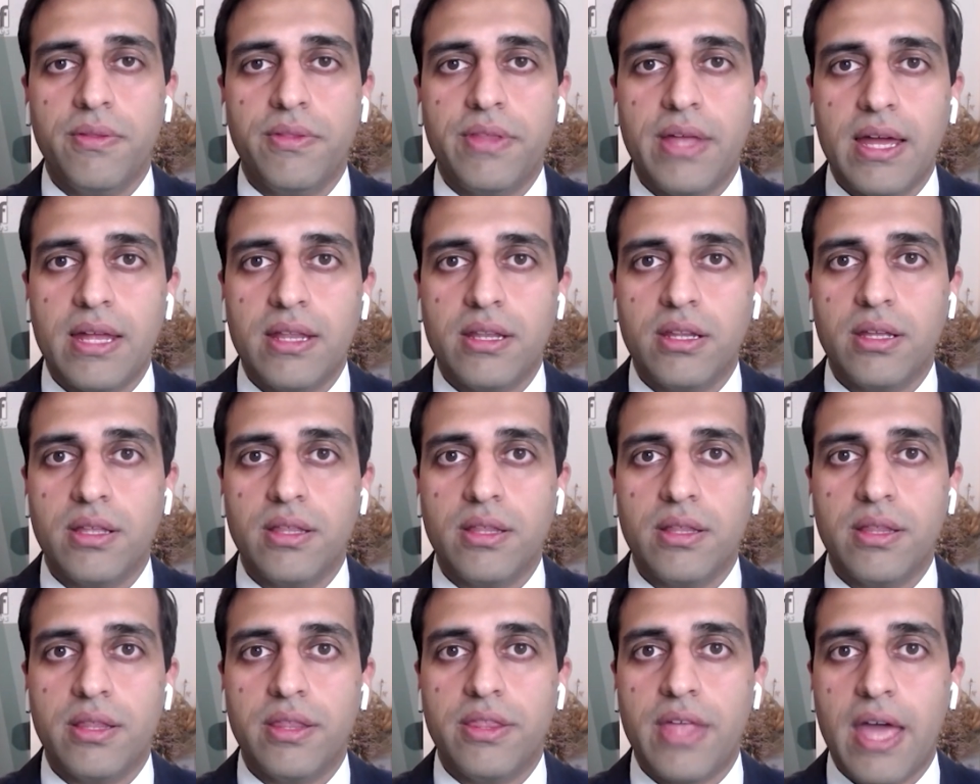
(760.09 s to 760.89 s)
that
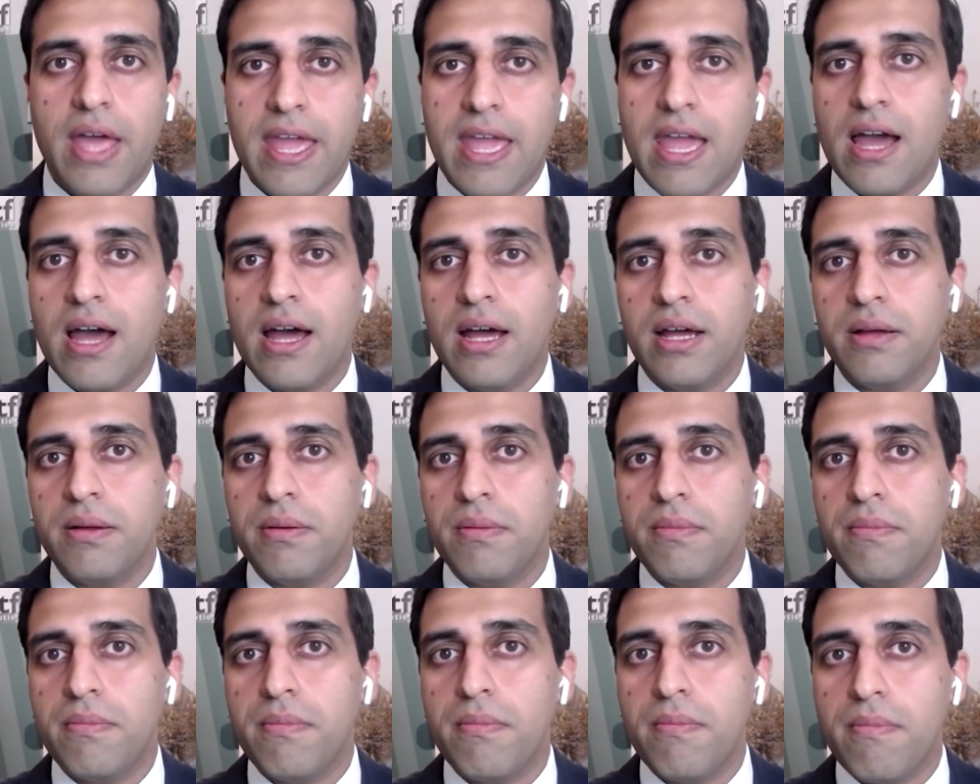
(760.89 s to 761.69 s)
they
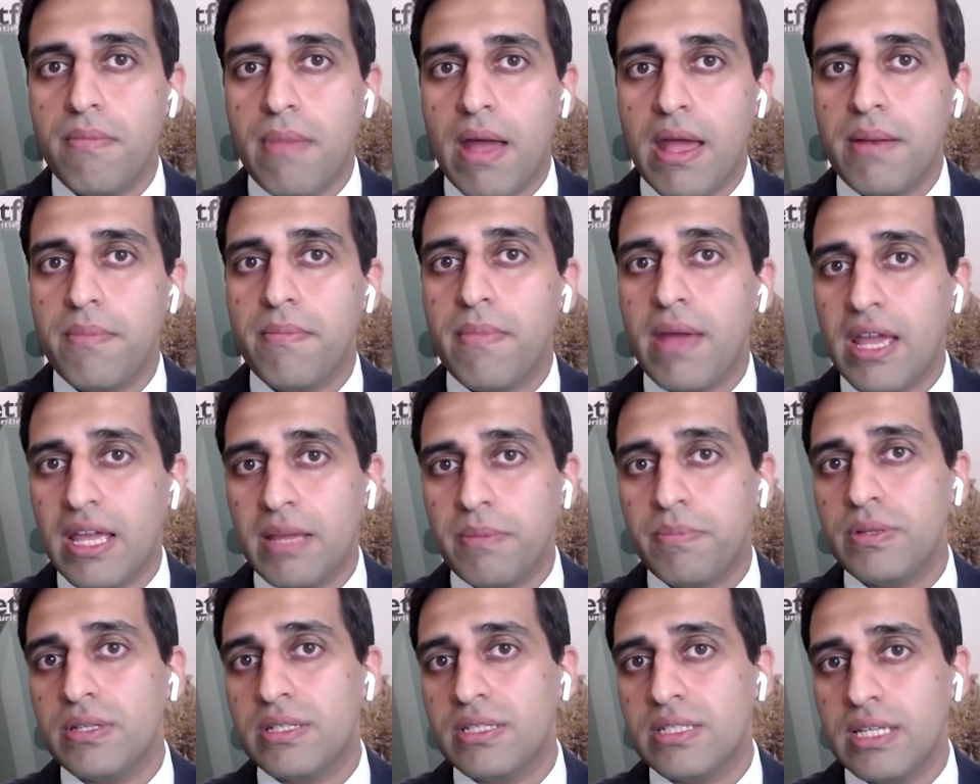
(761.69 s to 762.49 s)
are and
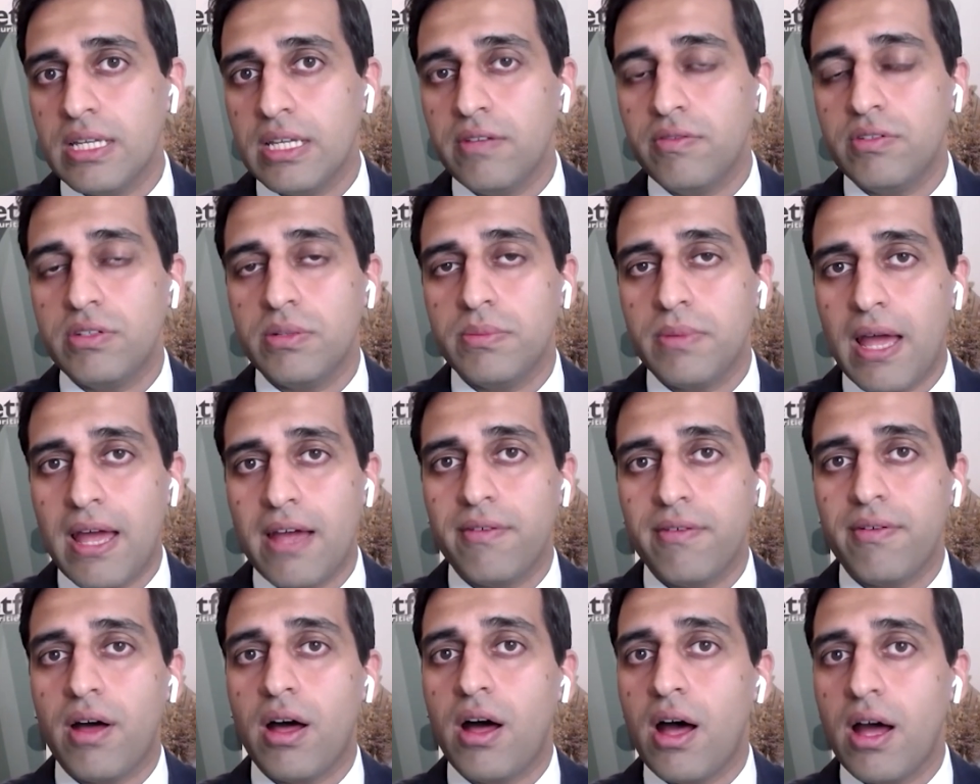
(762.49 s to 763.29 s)
may perceive to
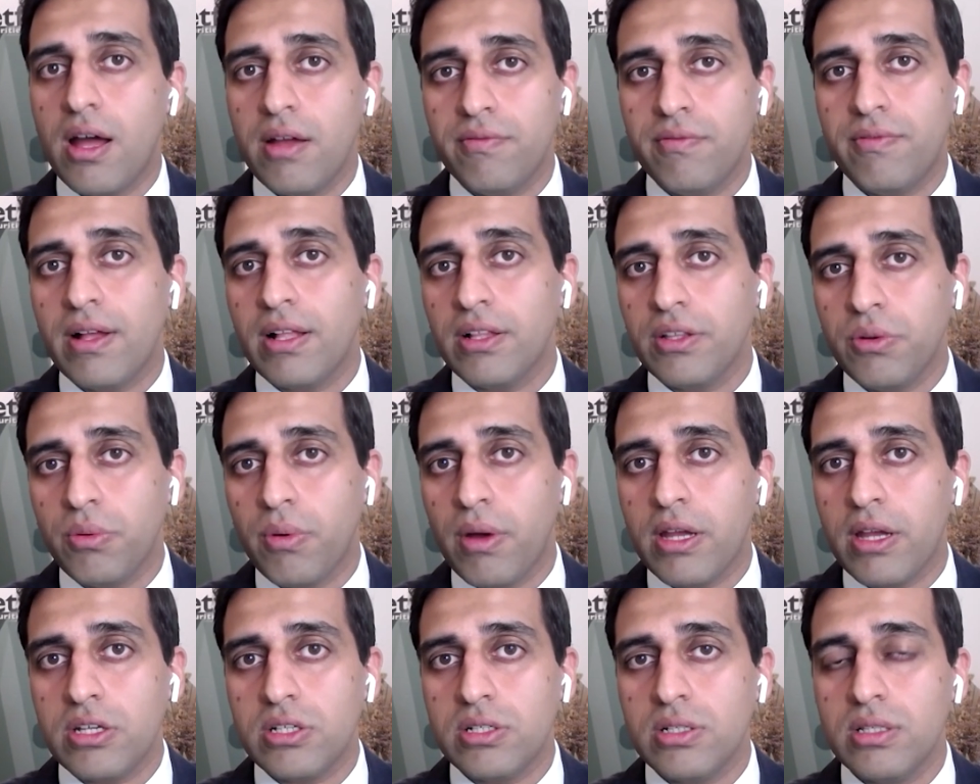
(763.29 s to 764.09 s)
have higher
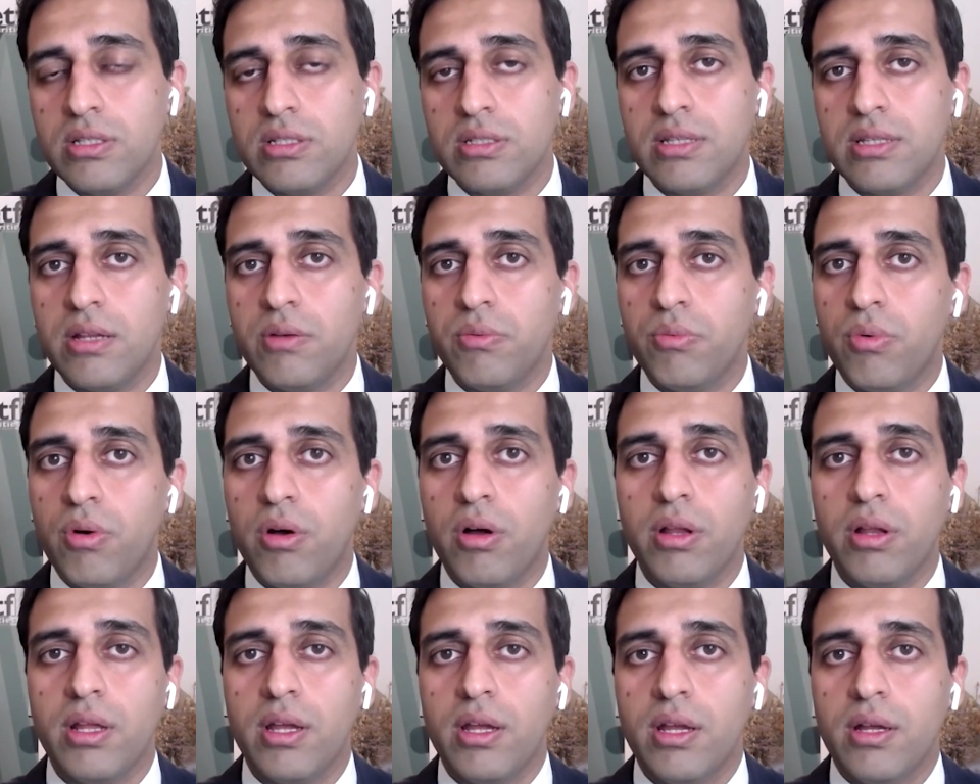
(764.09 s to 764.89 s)
valuations than
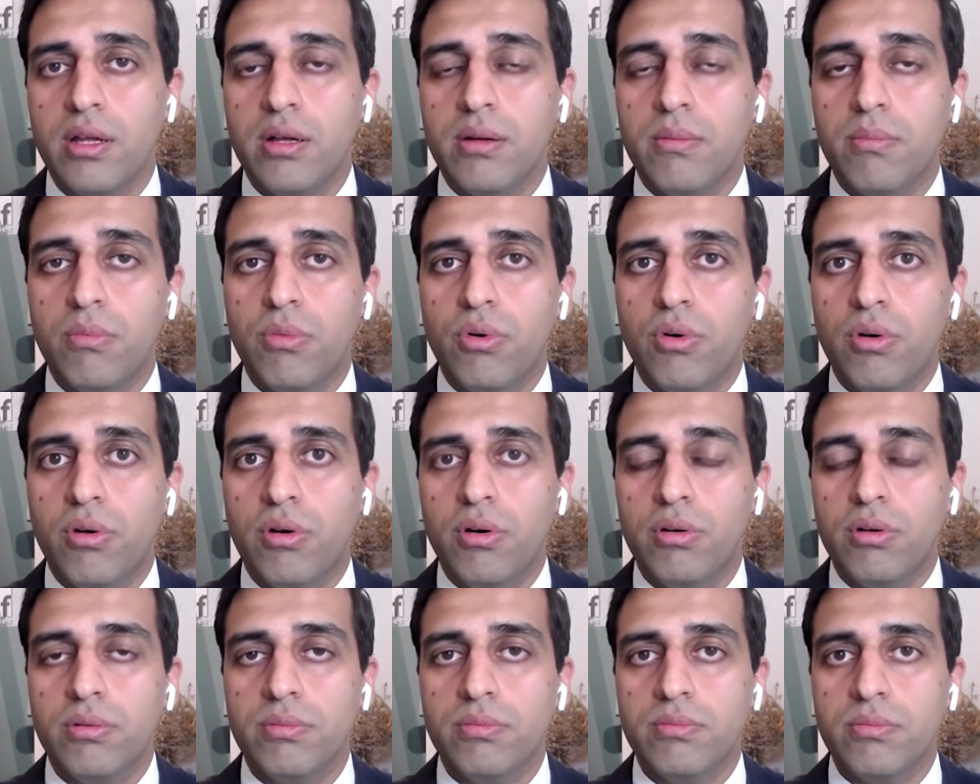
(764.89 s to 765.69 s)
what
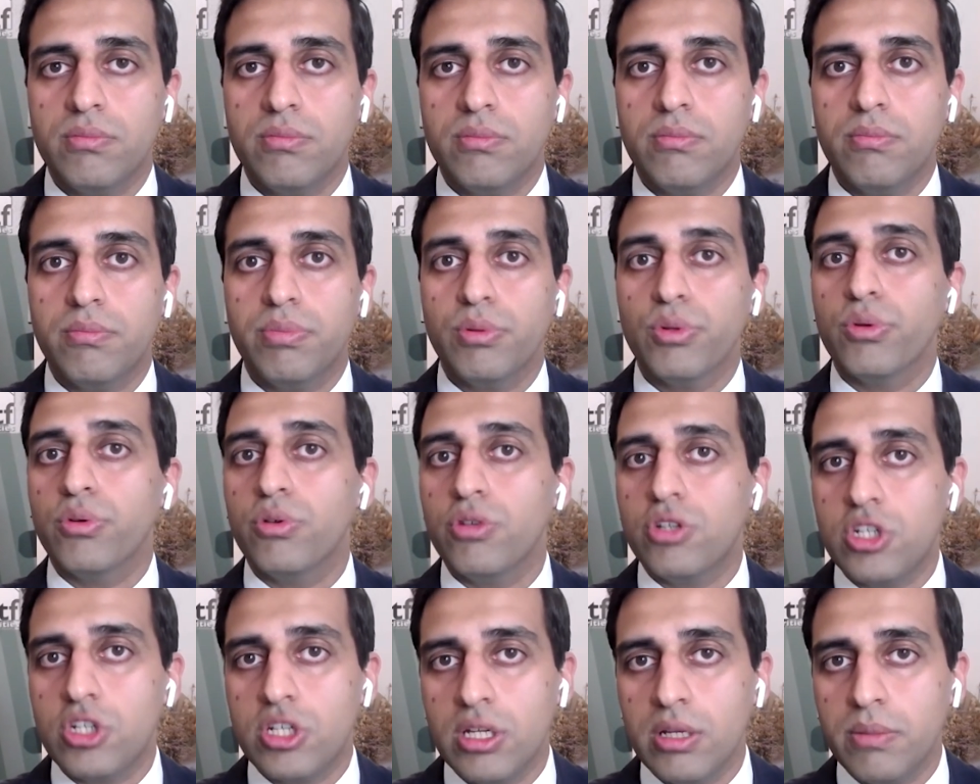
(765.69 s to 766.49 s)
more
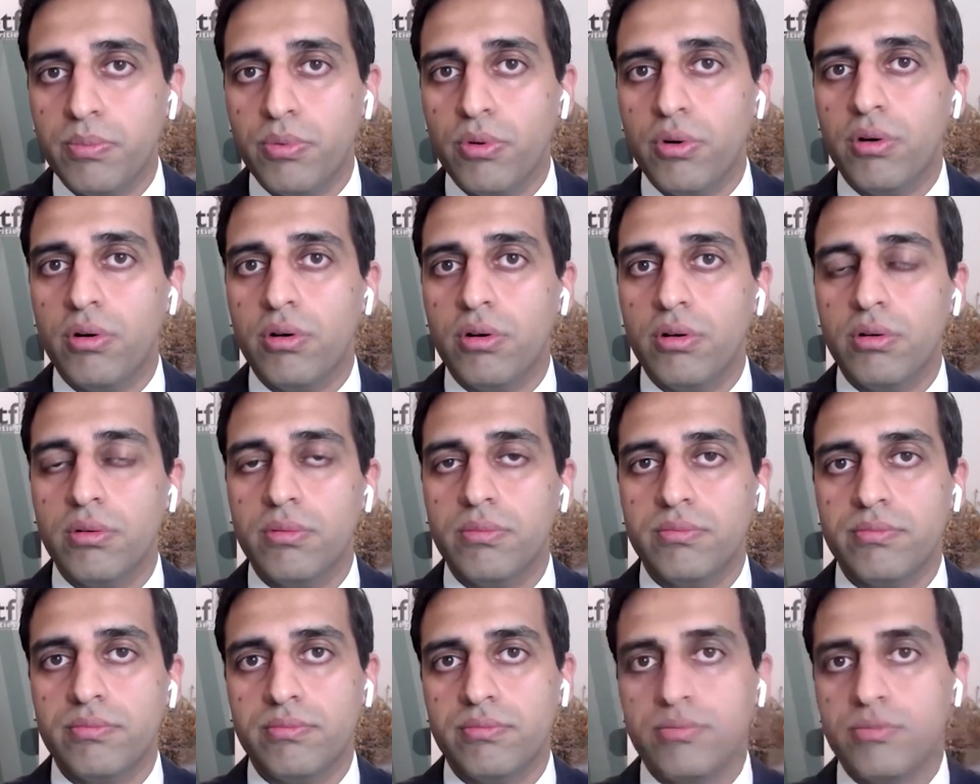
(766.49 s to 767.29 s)
blue chip
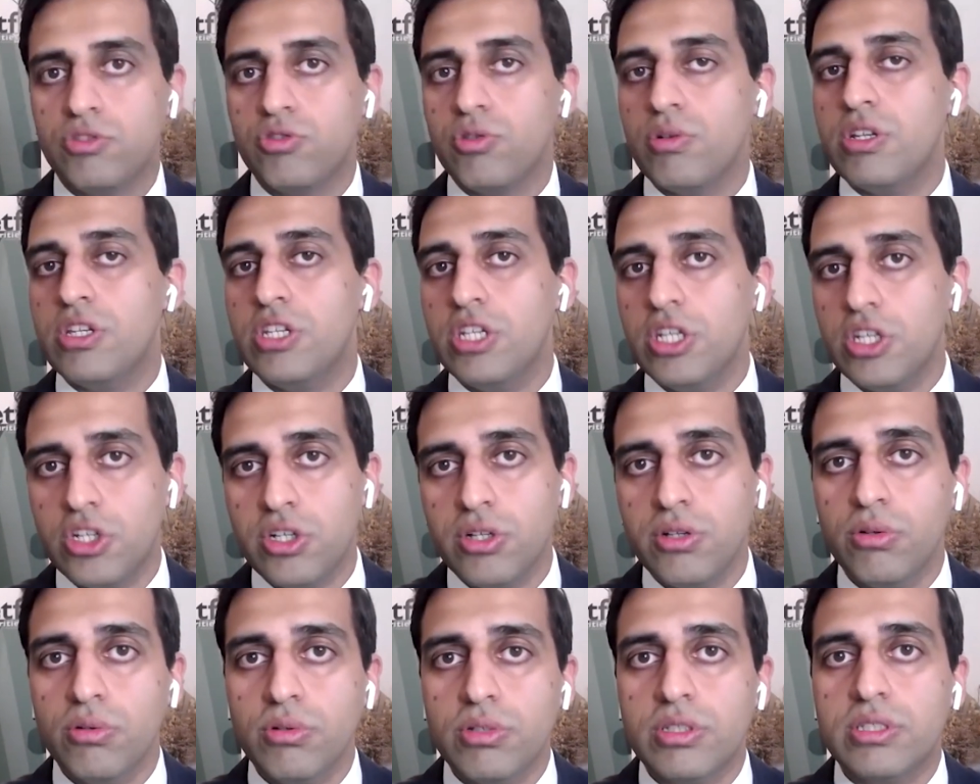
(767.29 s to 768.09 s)
or
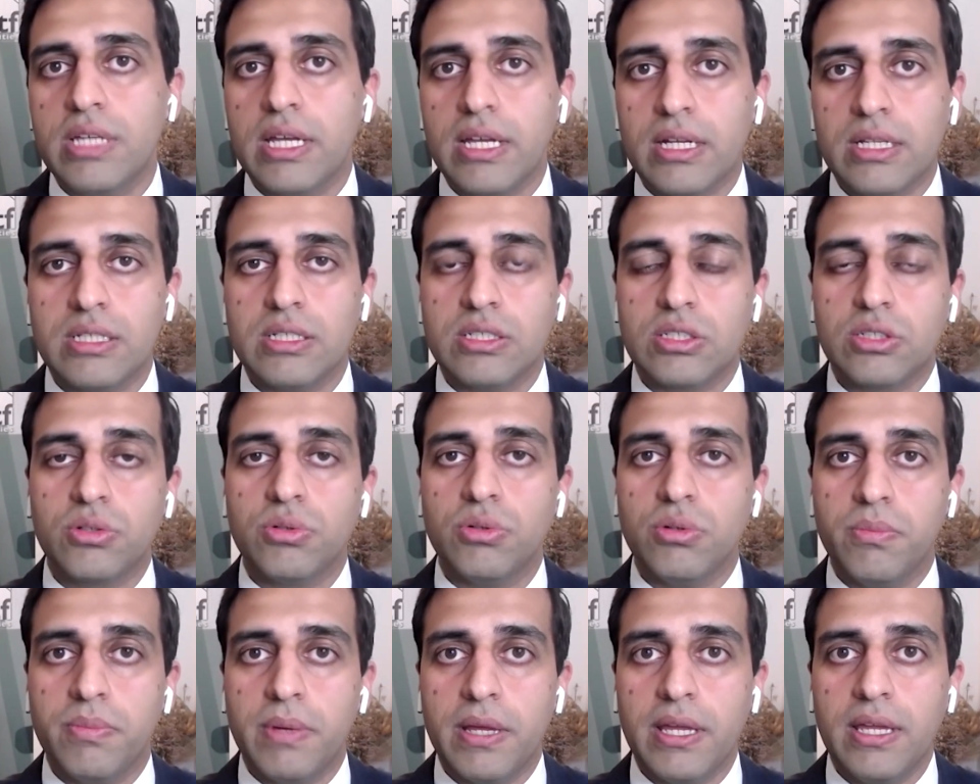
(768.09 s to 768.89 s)
traditional sectors
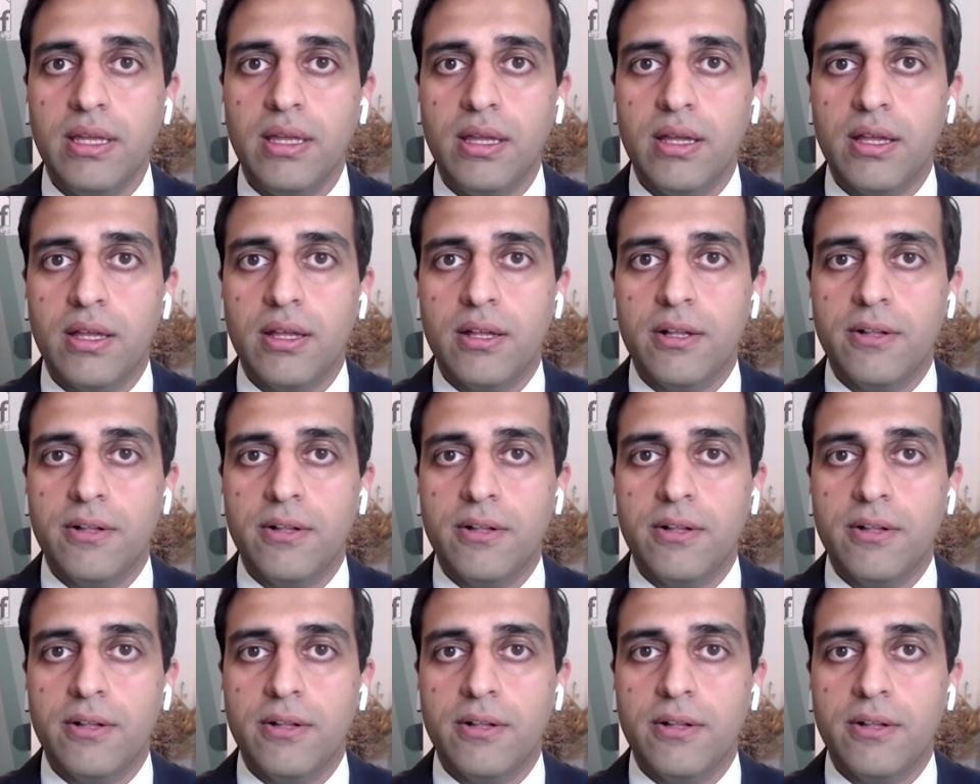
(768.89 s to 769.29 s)
could be.